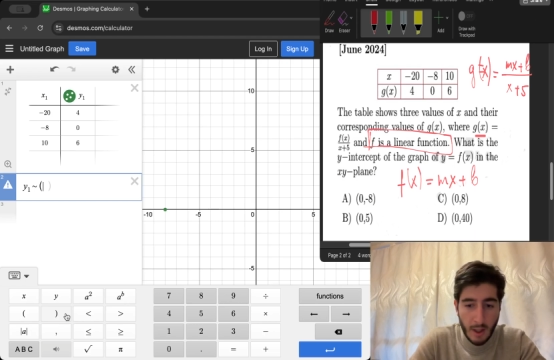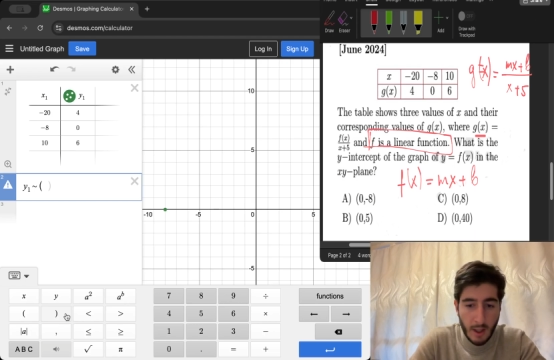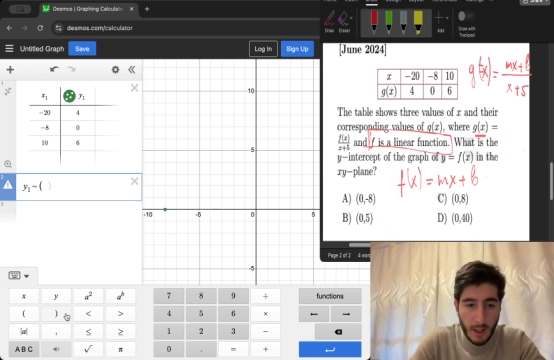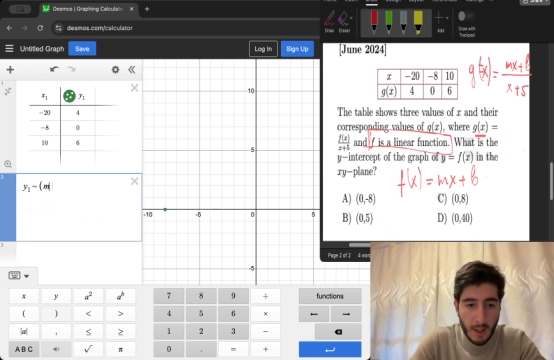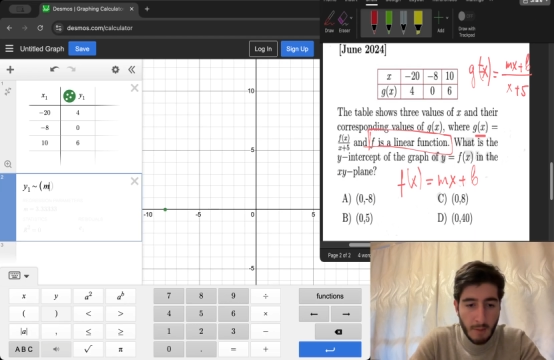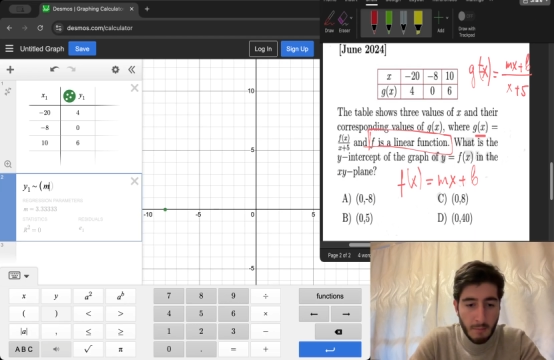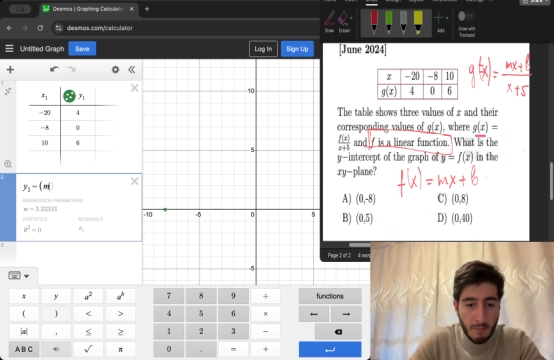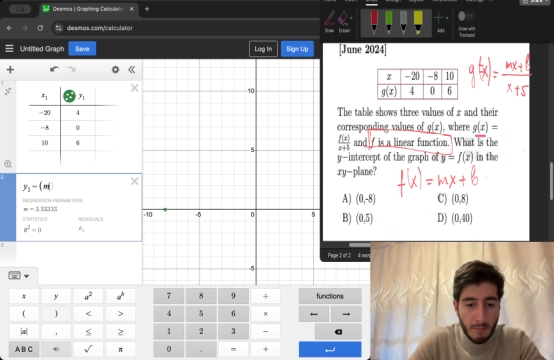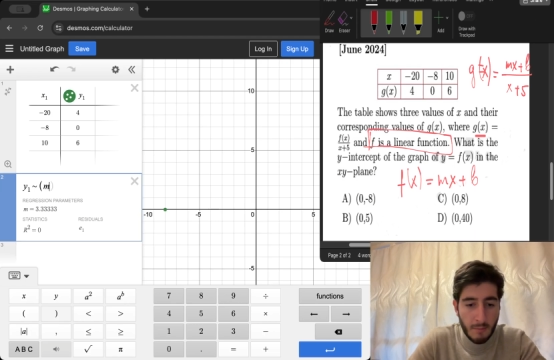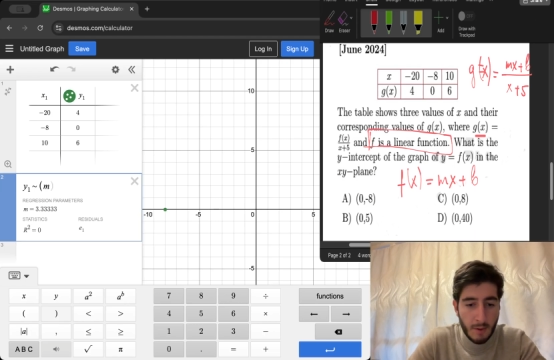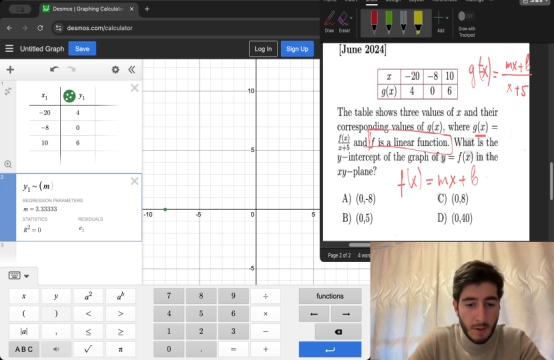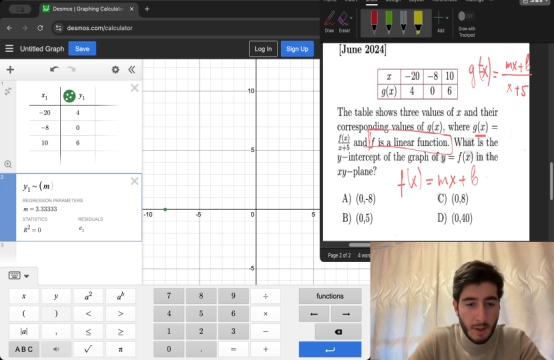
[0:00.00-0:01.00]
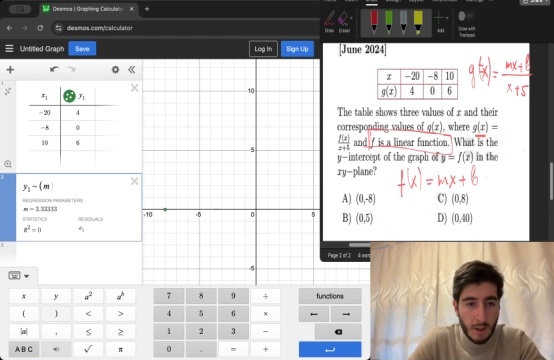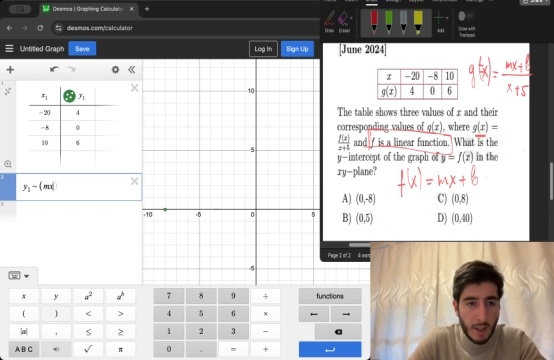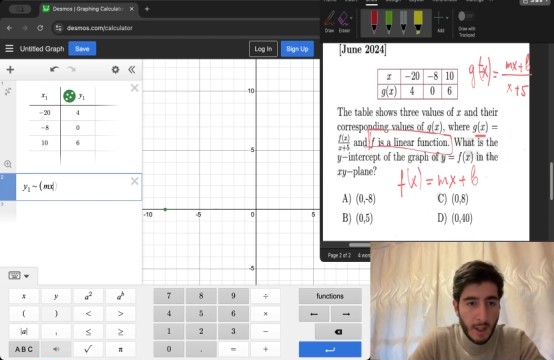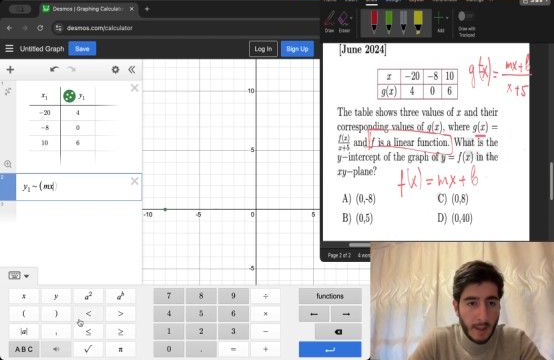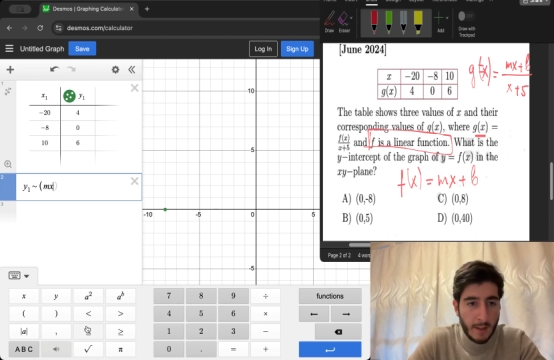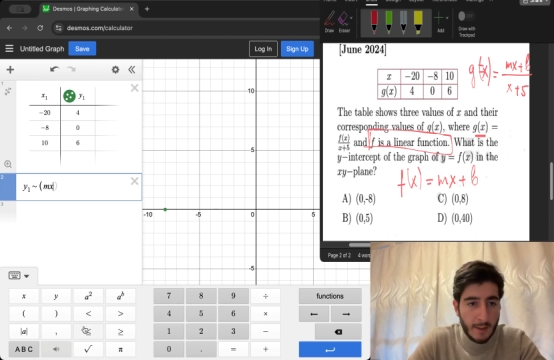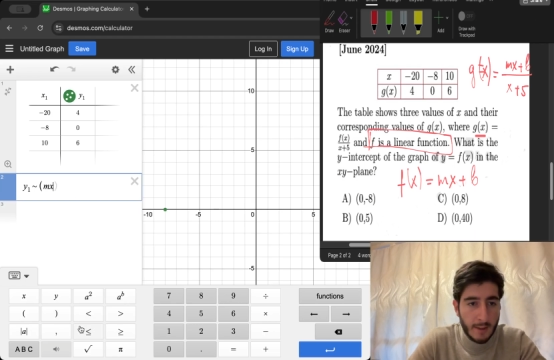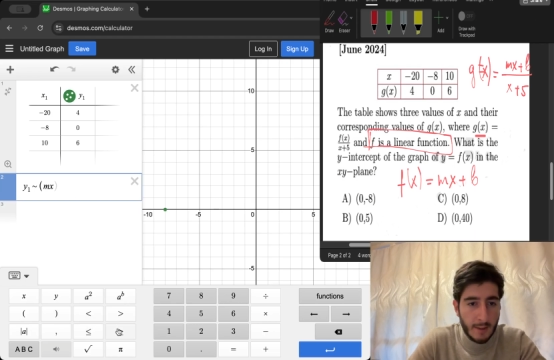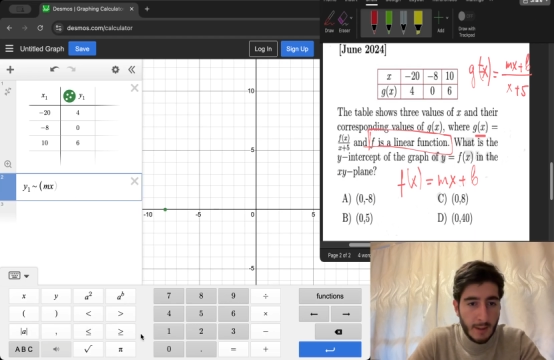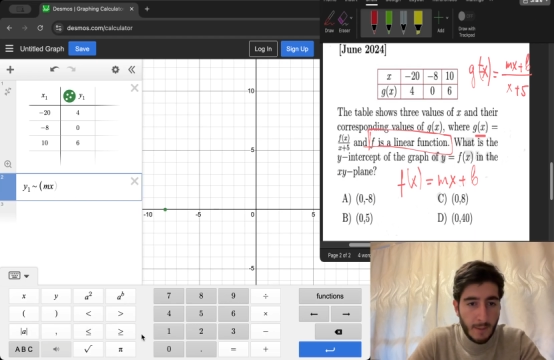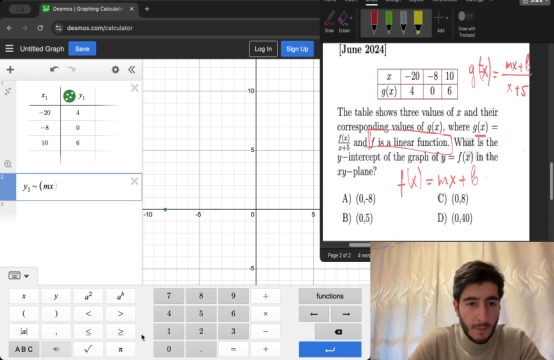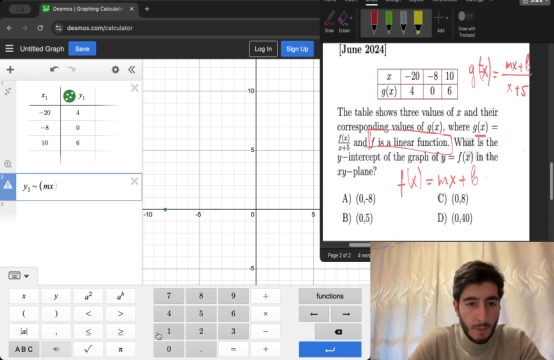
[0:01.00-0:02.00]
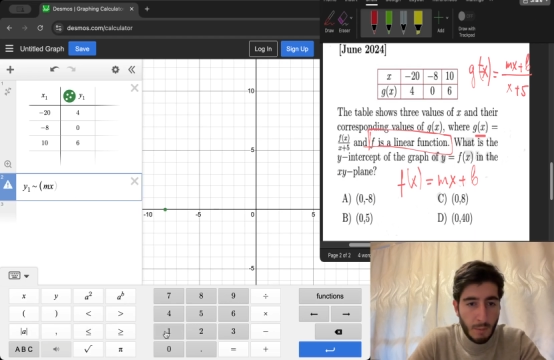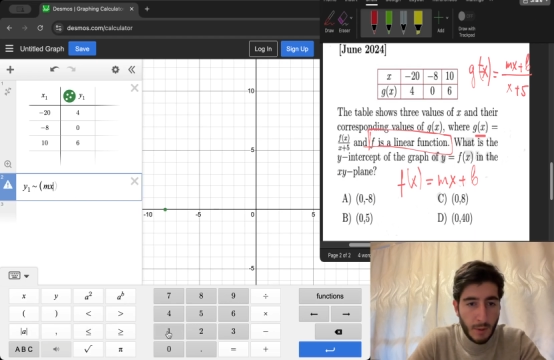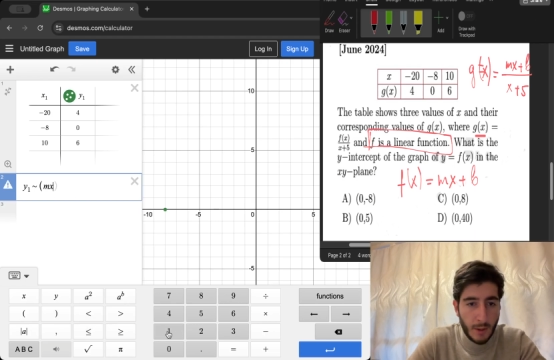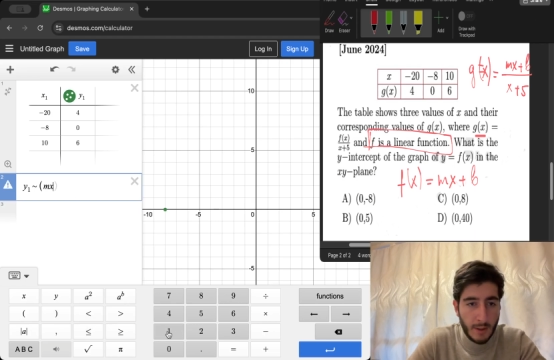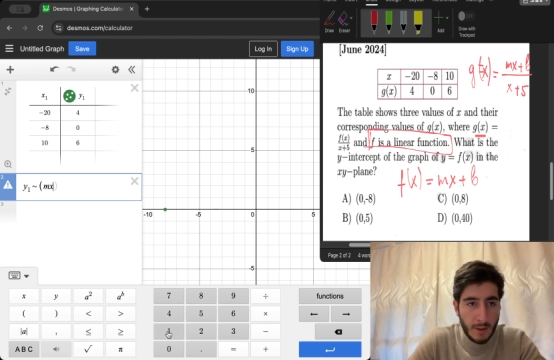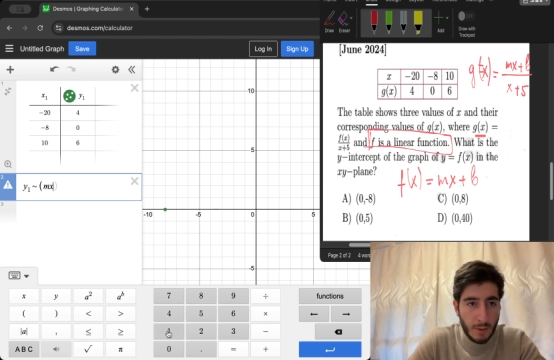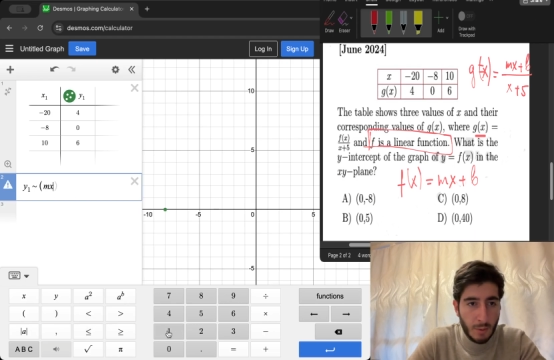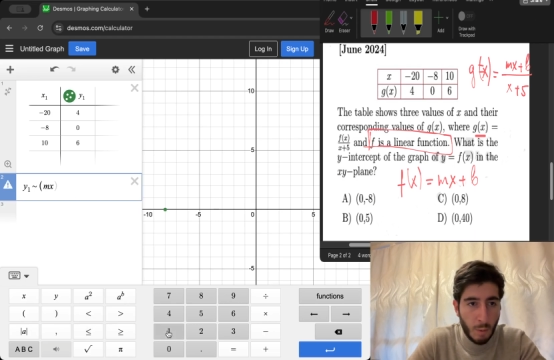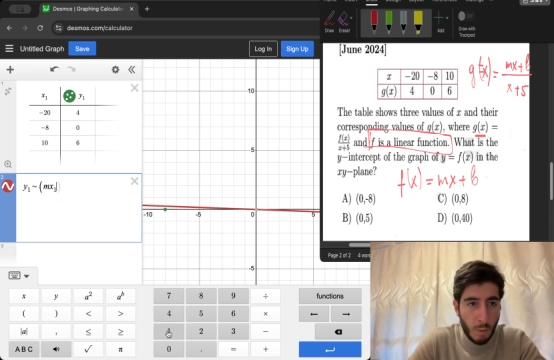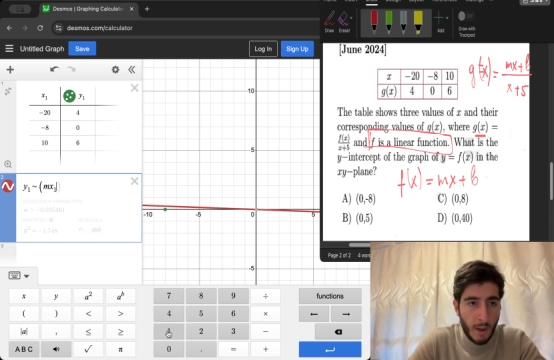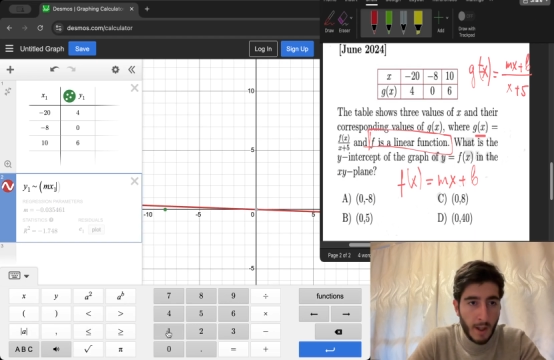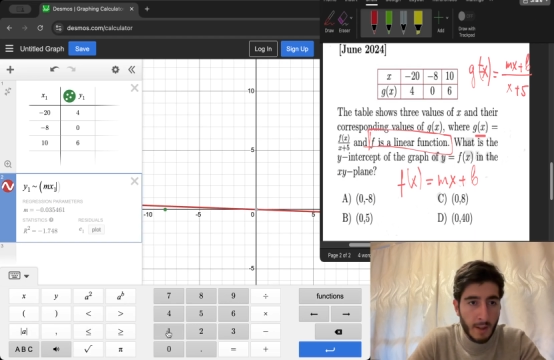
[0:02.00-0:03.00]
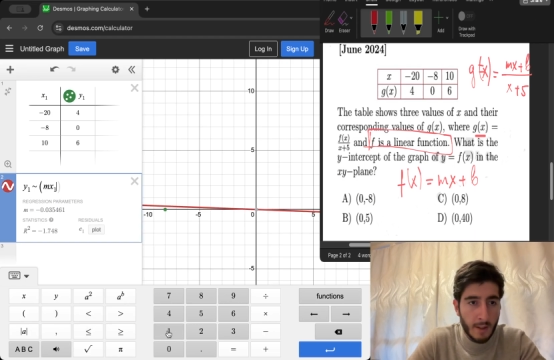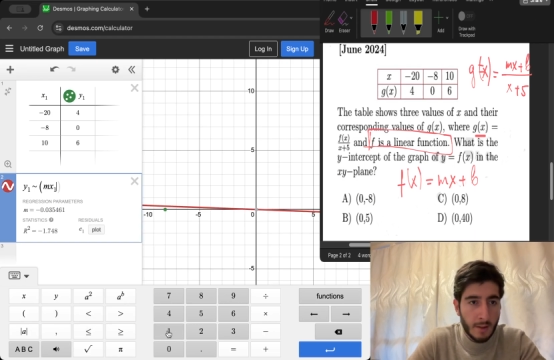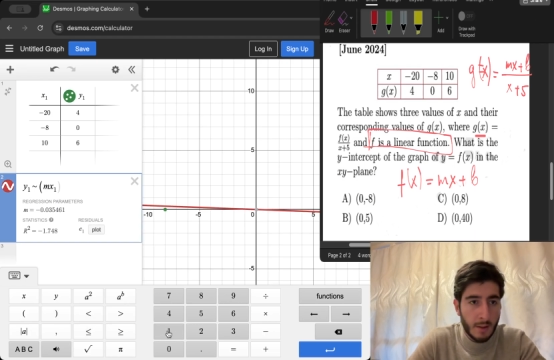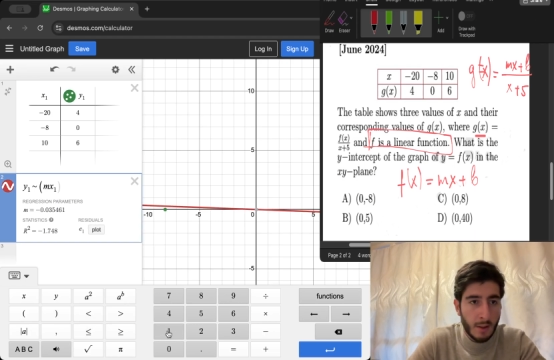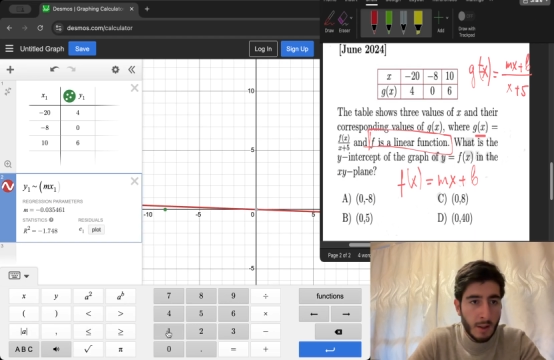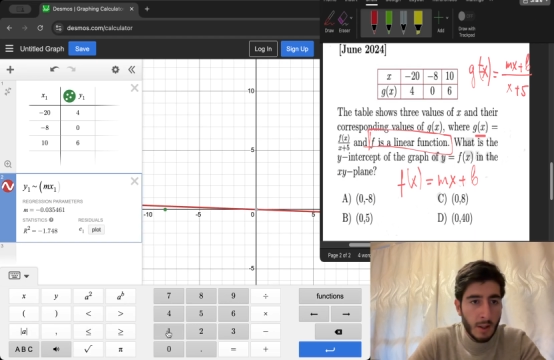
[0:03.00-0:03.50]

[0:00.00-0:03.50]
mx, if you press 1